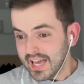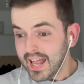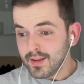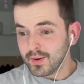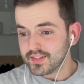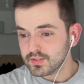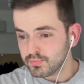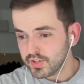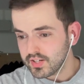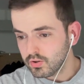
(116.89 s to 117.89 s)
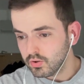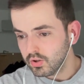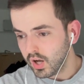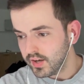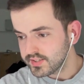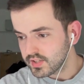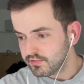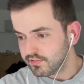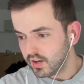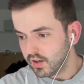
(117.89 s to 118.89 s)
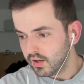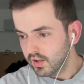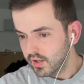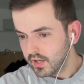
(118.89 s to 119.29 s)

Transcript: Anyway, some pretty cool artists so far.